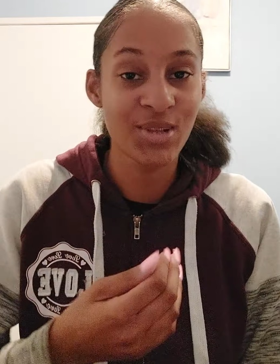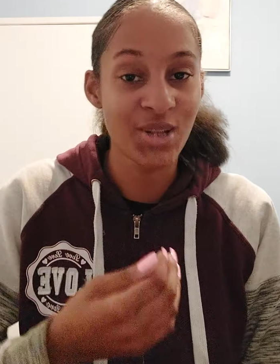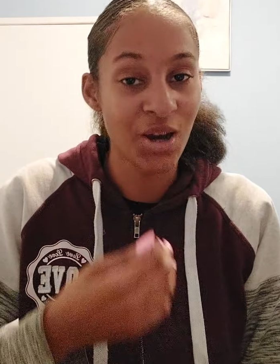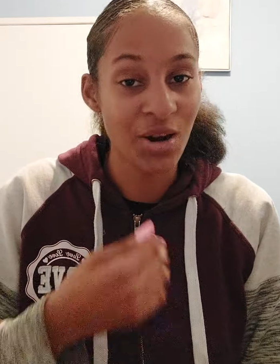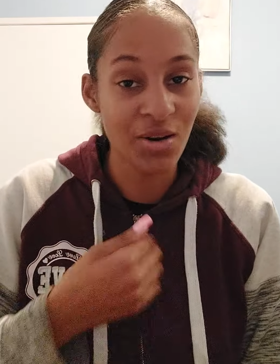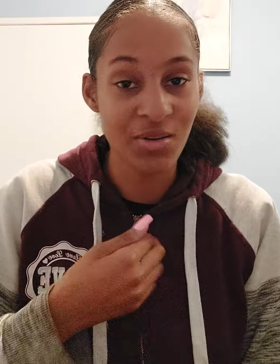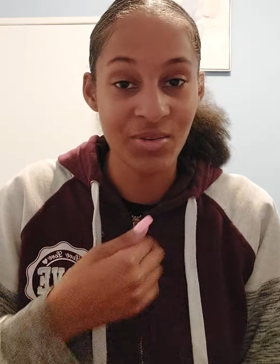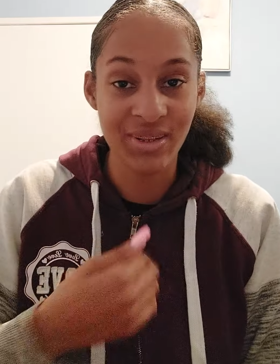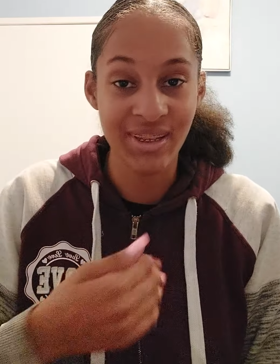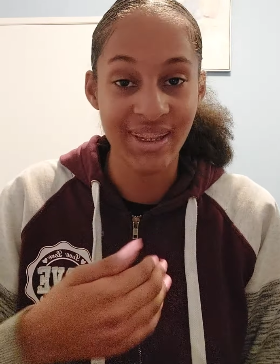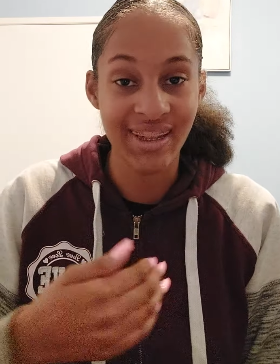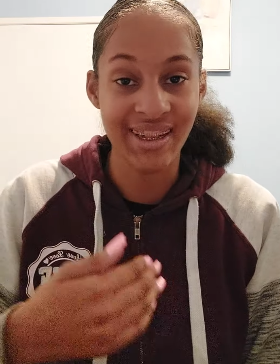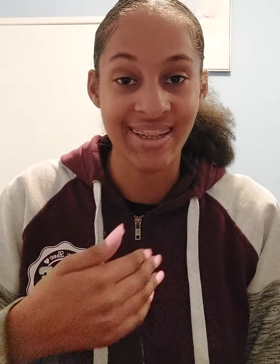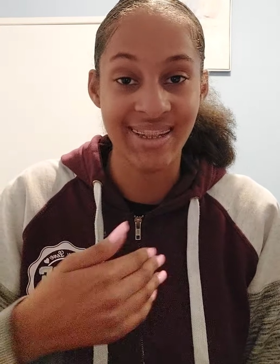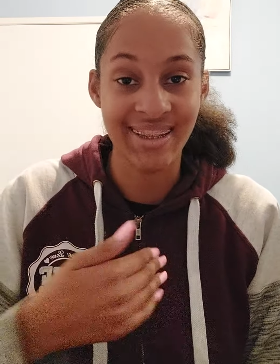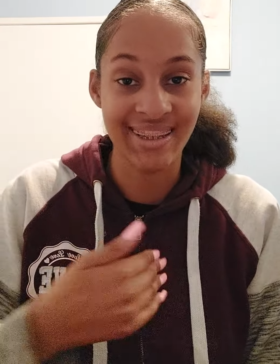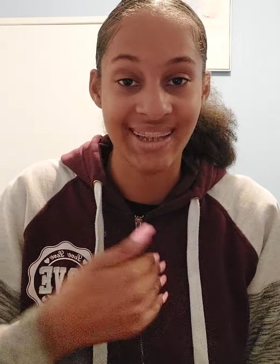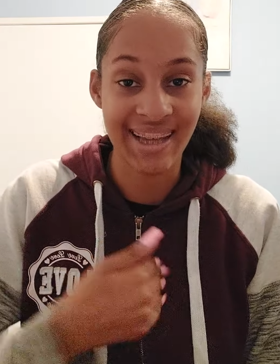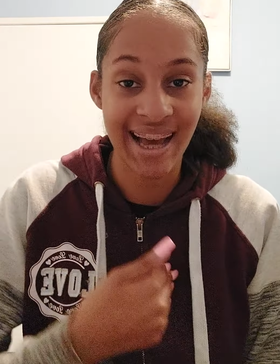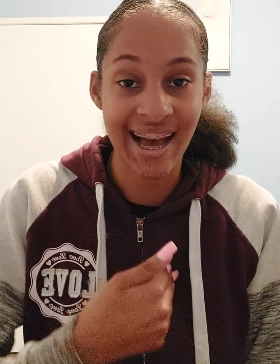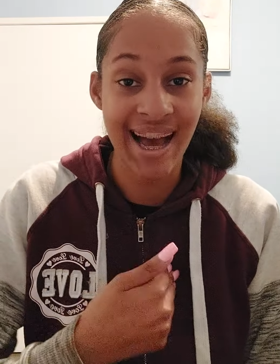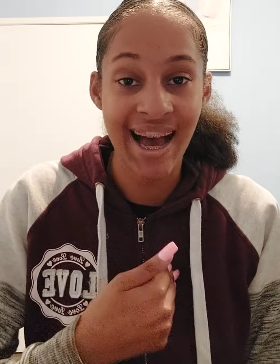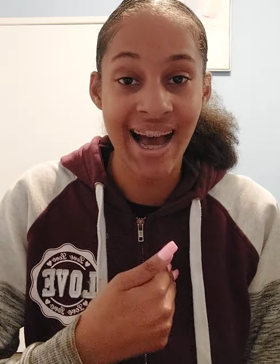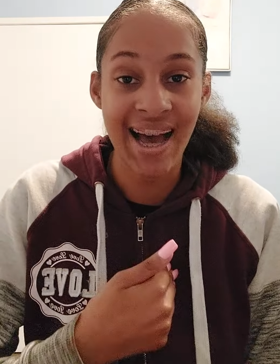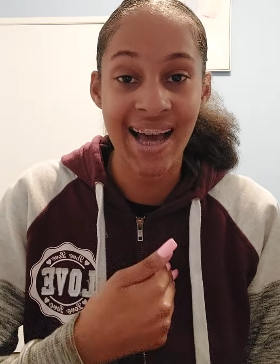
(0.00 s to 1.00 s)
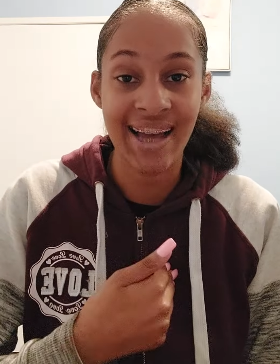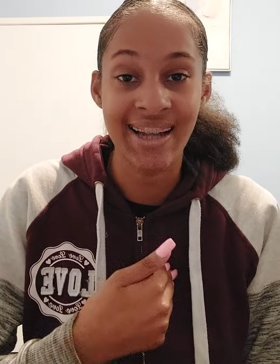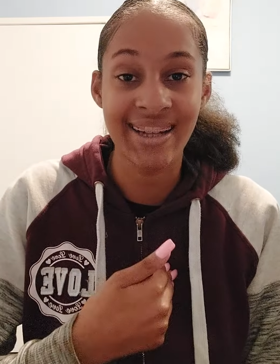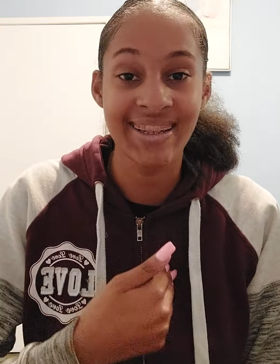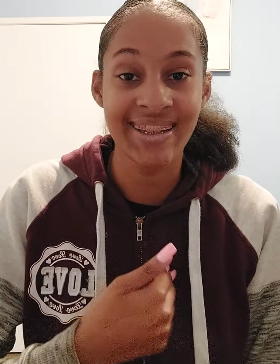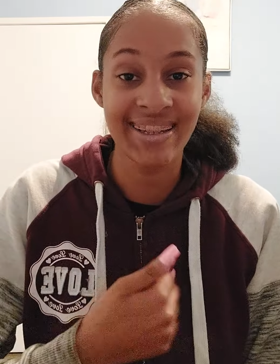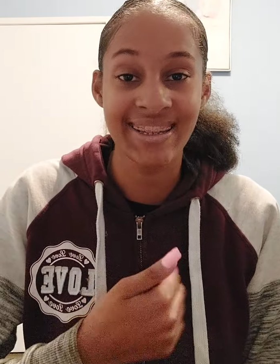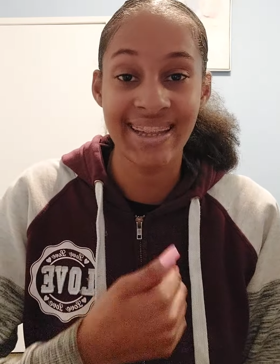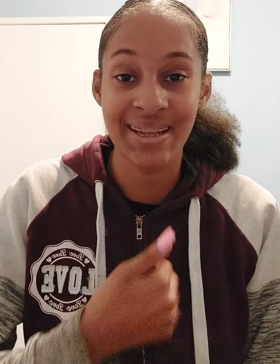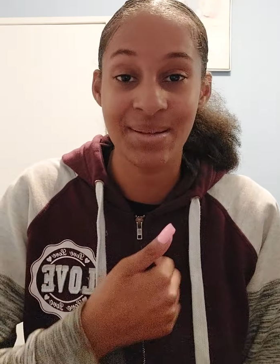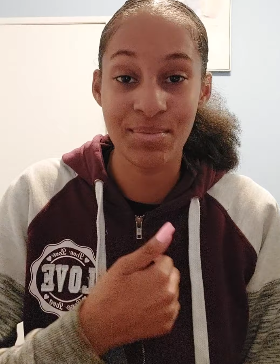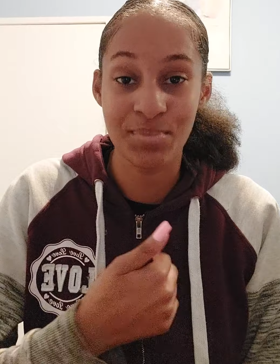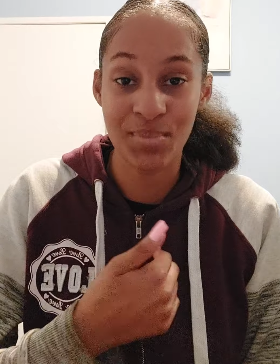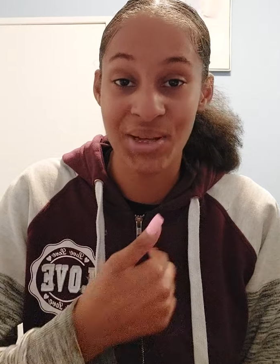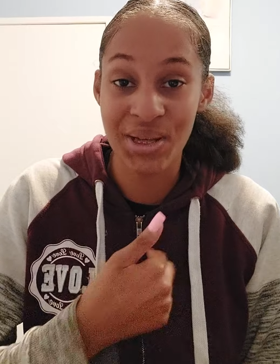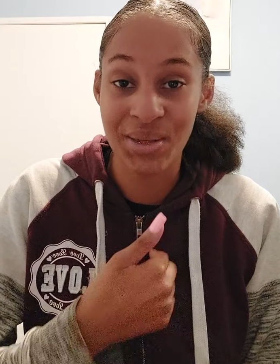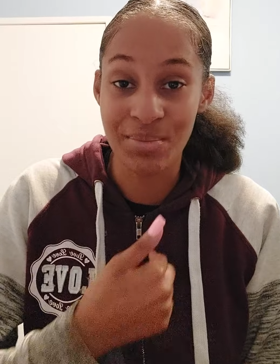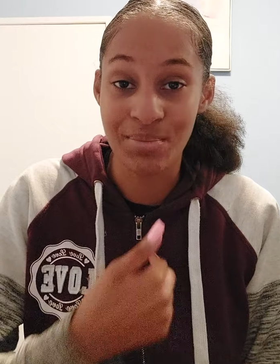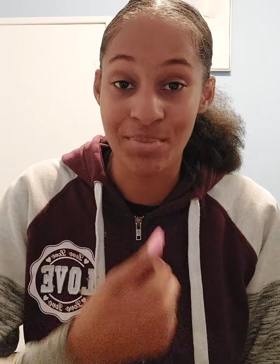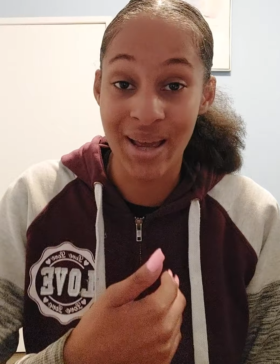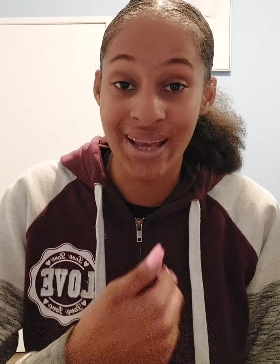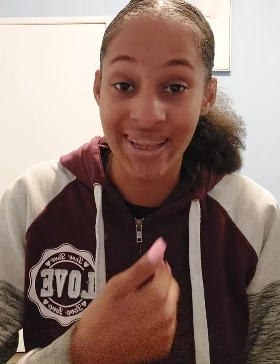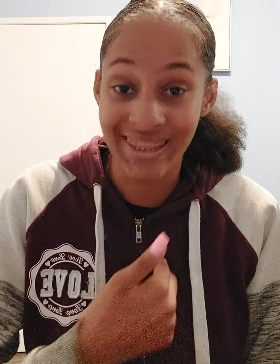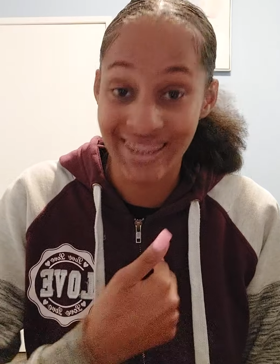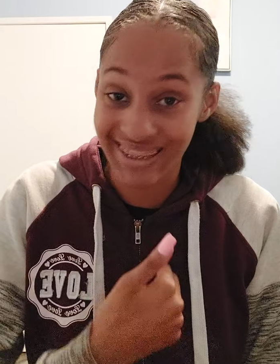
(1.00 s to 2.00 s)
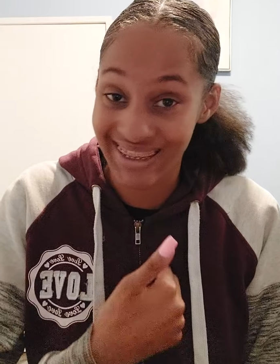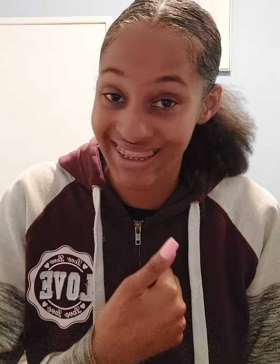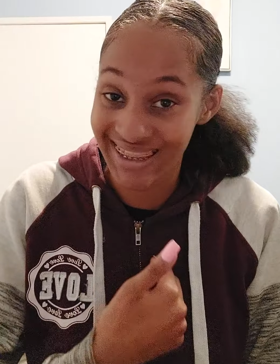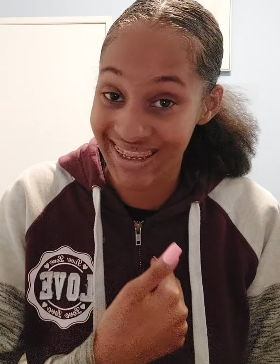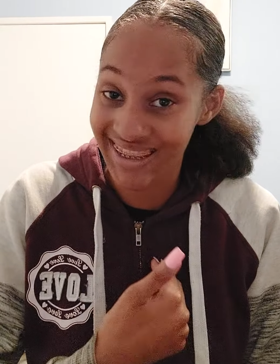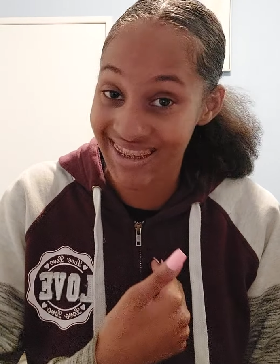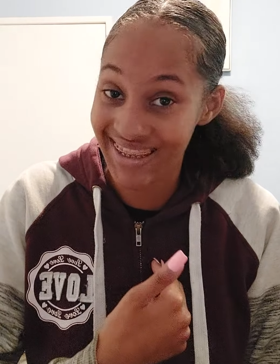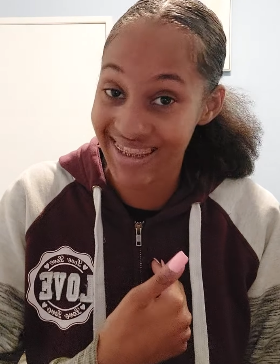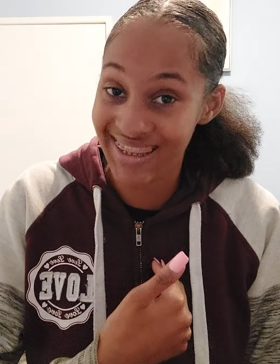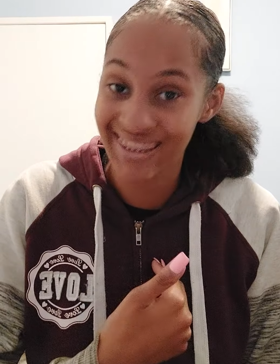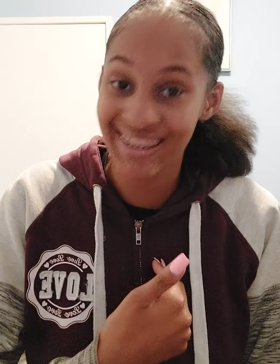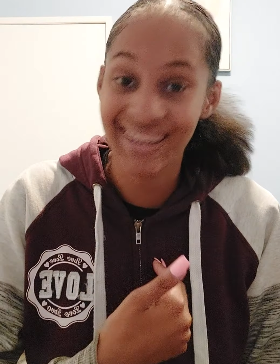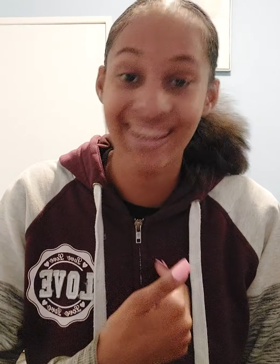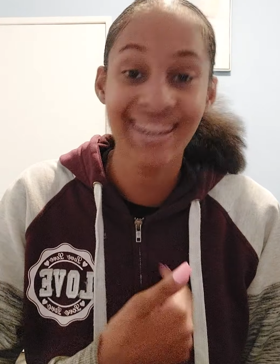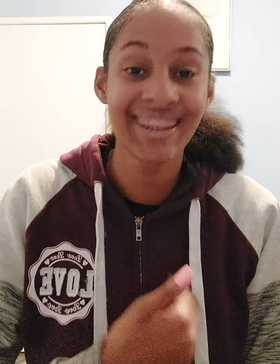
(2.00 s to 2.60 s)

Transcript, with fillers: chosen because God sent me message.